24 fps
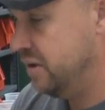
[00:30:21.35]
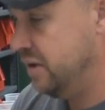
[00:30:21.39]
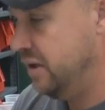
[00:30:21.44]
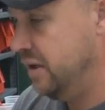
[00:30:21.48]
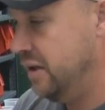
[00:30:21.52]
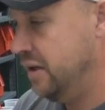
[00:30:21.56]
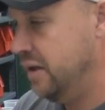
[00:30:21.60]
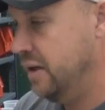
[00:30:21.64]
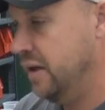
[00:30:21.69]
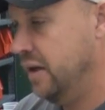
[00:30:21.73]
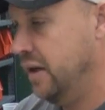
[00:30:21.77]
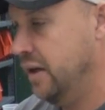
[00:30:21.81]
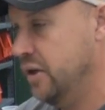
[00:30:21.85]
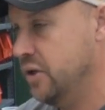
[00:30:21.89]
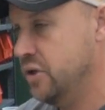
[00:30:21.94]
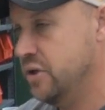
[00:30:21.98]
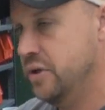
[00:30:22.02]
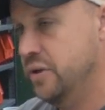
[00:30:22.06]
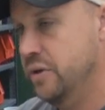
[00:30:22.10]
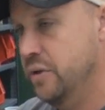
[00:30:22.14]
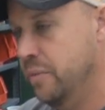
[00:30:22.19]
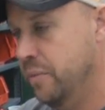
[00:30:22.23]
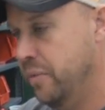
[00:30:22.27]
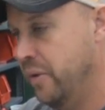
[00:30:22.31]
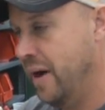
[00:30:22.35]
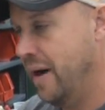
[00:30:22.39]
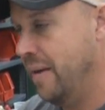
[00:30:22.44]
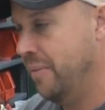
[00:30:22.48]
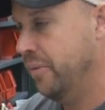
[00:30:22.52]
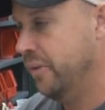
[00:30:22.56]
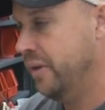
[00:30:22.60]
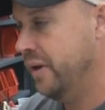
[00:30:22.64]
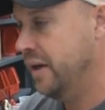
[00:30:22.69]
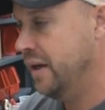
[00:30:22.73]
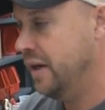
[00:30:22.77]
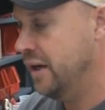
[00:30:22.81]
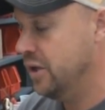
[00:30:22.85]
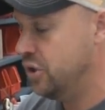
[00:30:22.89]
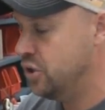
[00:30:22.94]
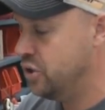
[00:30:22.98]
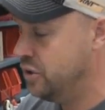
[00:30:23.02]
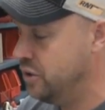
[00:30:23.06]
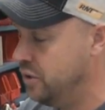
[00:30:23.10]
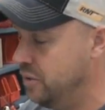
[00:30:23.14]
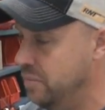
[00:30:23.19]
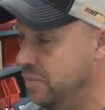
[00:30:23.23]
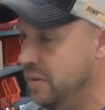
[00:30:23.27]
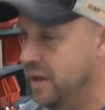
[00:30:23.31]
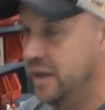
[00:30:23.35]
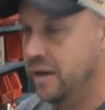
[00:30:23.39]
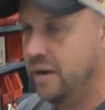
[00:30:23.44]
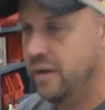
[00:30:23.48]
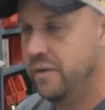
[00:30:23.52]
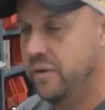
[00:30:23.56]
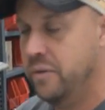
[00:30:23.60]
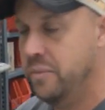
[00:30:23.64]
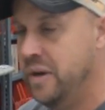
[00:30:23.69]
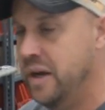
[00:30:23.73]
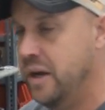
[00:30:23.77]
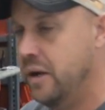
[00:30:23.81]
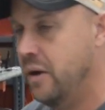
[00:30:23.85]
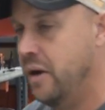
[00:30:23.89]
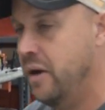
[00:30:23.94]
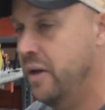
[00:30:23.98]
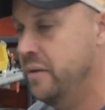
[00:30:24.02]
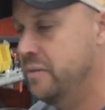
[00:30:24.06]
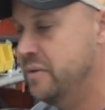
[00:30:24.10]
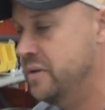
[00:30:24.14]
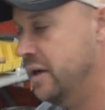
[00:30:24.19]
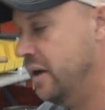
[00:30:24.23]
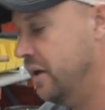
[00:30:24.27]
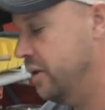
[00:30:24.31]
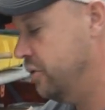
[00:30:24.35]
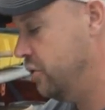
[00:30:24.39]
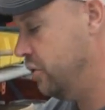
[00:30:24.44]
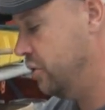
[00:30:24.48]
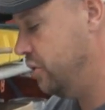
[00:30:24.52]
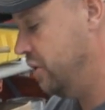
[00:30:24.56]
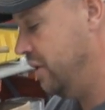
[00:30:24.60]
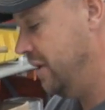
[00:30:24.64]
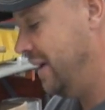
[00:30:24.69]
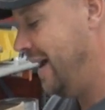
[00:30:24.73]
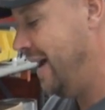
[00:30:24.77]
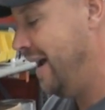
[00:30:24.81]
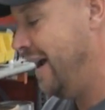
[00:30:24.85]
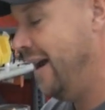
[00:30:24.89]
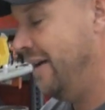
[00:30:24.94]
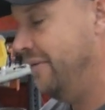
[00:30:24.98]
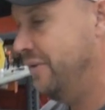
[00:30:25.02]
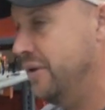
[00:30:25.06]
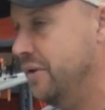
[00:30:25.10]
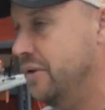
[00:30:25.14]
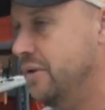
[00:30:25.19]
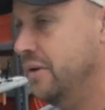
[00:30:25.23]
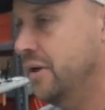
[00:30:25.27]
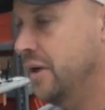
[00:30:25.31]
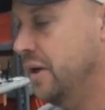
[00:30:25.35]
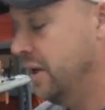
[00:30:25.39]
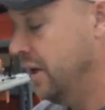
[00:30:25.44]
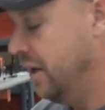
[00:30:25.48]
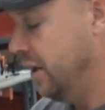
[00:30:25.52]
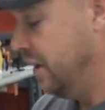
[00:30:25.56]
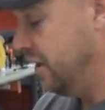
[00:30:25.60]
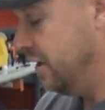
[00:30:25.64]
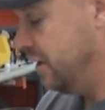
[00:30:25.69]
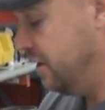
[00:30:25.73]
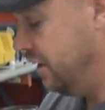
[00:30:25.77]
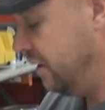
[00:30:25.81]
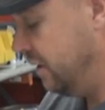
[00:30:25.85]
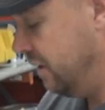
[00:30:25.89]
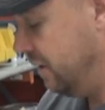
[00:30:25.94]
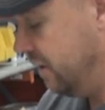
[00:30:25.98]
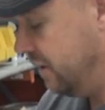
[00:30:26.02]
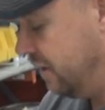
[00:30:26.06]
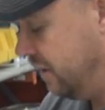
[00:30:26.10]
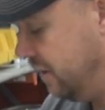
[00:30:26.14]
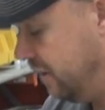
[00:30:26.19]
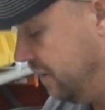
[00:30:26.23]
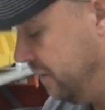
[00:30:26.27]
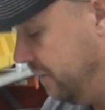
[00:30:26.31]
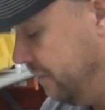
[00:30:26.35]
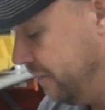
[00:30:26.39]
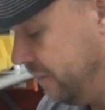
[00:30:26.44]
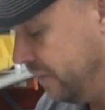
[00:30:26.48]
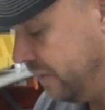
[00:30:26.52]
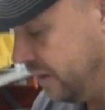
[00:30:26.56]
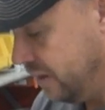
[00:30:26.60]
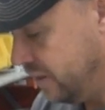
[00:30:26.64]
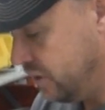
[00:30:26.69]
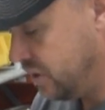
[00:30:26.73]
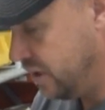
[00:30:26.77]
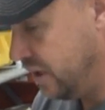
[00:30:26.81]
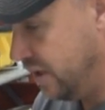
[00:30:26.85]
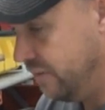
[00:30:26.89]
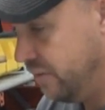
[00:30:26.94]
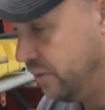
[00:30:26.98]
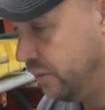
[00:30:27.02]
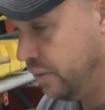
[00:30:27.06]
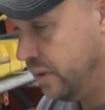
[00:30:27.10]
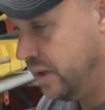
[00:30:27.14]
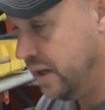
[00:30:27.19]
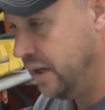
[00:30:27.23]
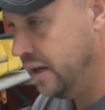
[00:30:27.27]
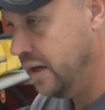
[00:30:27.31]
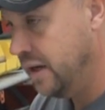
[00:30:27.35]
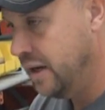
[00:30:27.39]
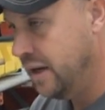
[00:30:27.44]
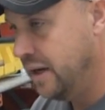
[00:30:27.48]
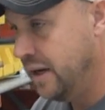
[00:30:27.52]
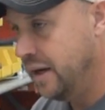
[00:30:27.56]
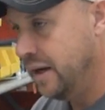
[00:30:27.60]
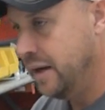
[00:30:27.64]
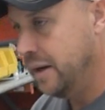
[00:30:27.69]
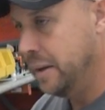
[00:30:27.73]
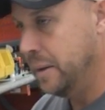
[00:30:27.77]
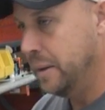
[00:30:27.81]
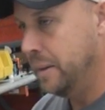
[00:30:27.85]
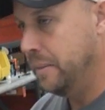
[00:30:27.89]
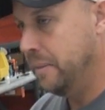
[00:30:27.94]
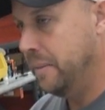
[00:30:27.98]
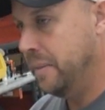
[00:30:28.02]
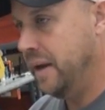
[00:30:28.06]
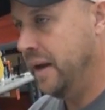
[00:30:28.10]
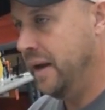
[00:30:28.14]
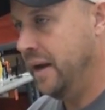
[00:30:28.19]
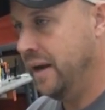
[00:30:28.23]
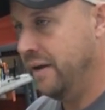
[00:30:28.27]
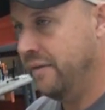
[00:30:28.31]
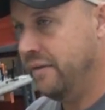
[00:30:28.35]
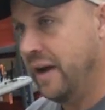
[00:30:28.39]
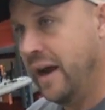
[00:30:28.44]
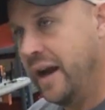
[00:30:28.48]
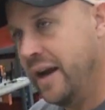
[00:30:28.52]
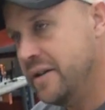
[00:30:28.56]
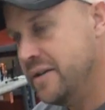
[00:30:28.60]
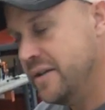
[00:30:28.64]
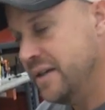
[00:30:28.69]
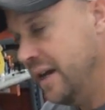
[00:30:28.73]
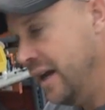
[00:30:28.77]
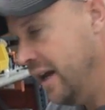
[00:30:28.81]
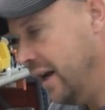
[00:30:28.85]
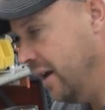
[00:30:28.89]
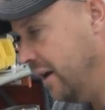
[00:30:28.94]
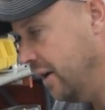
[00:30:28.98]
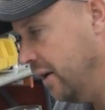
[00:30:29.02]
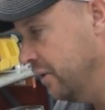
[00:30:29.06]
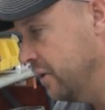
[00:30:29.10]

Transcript: to you and it's tuned properly, it should be able to make all them sounds. You should not have to shave the reed. And I've got a saying, it